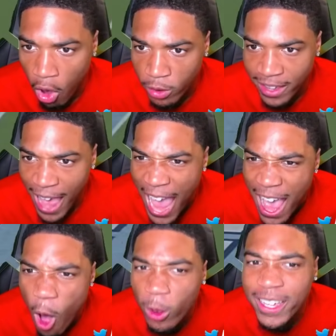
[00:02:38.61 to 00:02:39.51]
Okay,
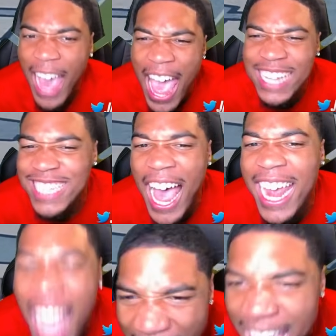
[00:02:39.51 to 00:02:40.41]
okay,
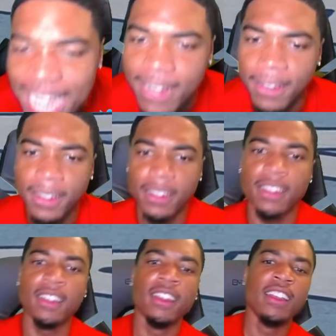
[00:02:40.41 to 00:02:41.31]
tight
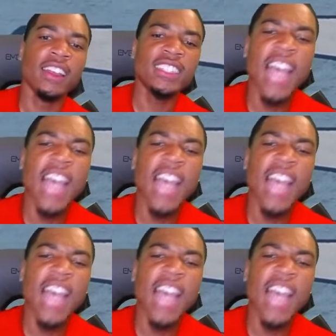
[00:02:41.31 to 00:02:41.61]
end.